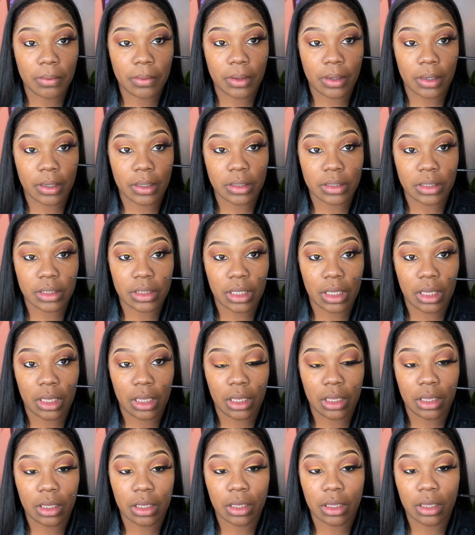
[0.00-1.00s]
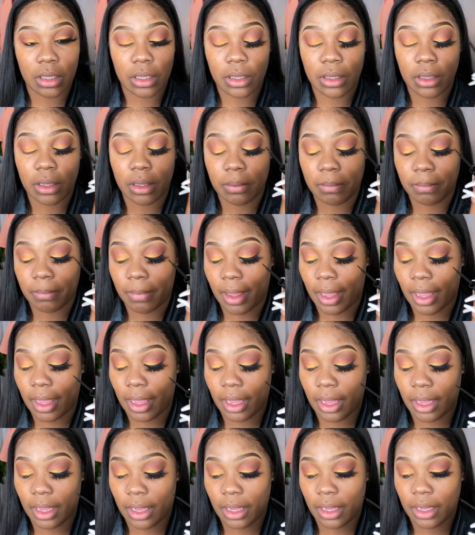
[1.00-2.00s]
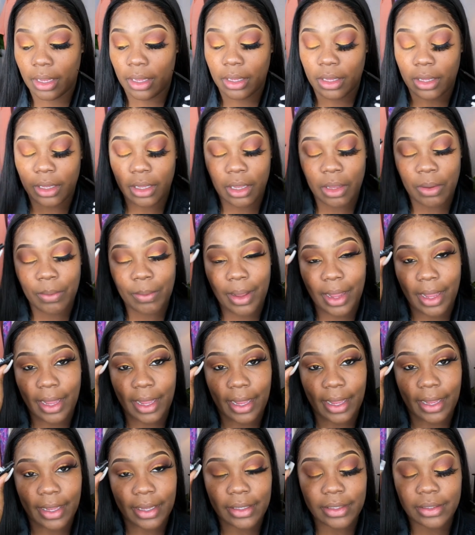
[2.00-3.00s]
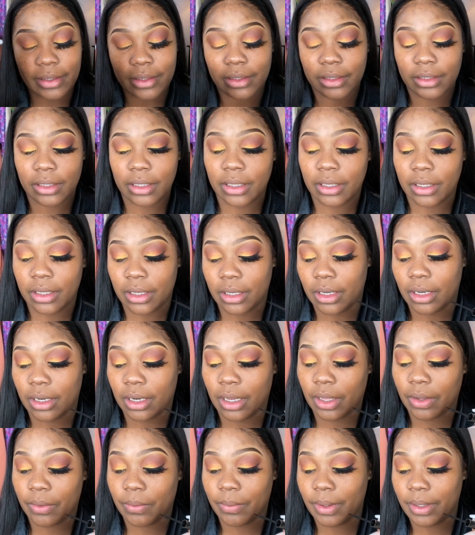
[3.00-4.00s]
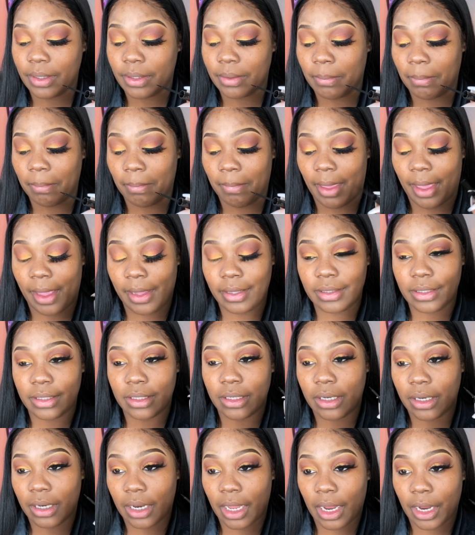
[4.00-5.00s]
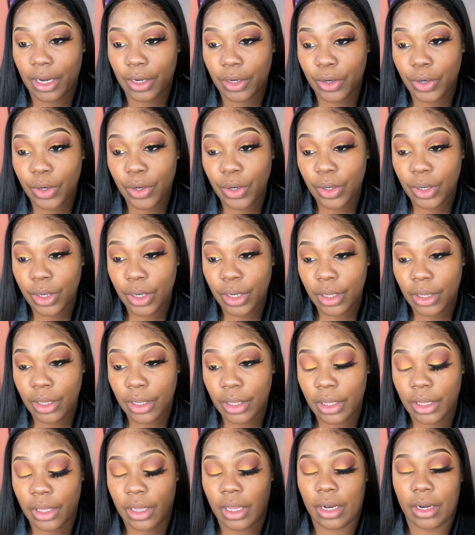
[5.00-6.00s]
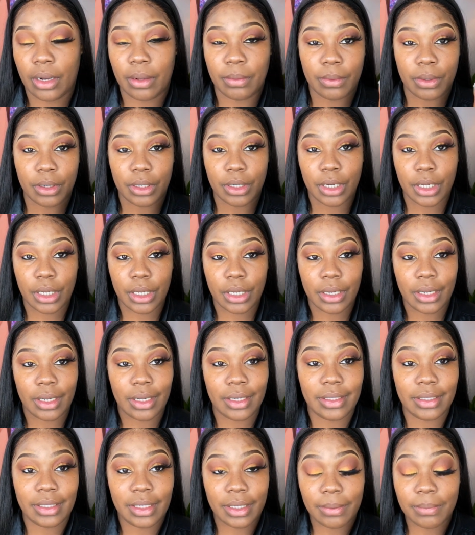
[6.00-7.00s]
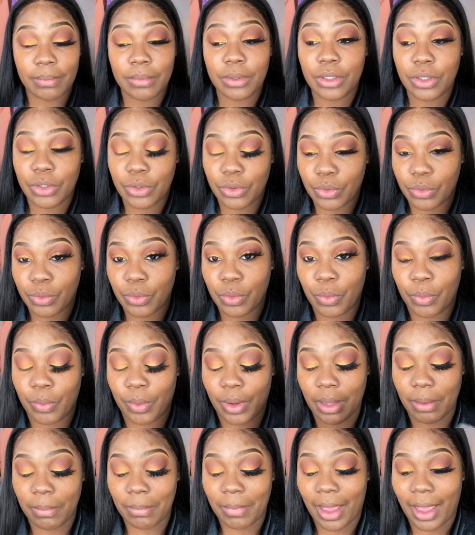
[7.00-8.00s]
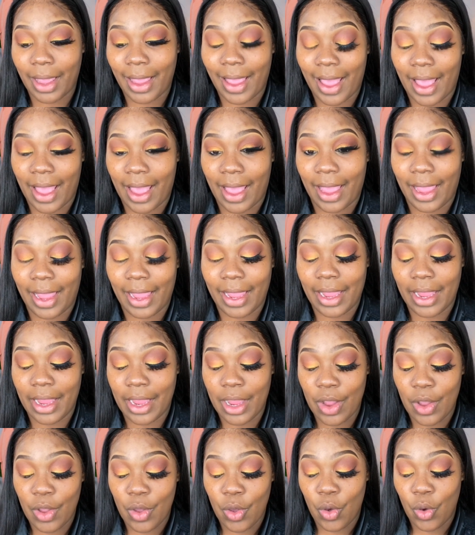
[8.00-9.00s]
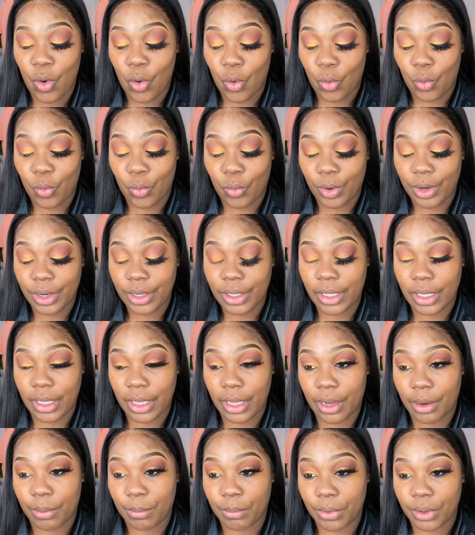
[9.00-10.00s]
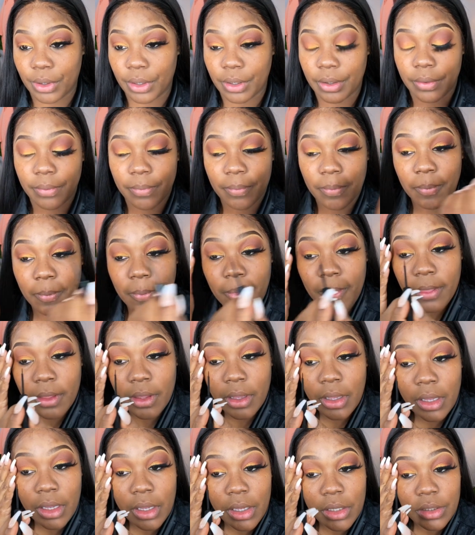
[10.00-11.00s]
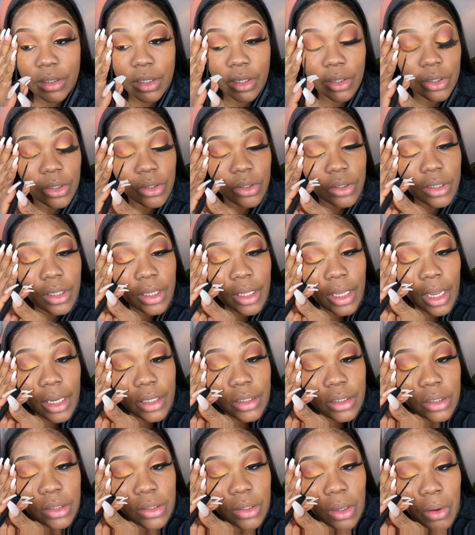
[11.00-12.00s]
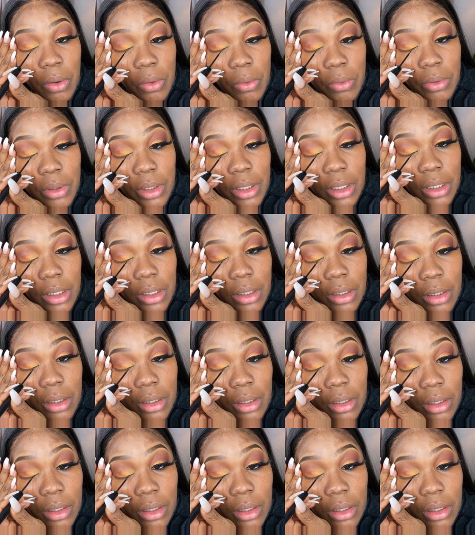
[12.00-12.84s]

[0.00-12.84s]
gonna take my NYX liquid matte liner and I'm gonna attempt to wing my eye on camera. So usually I just hold it.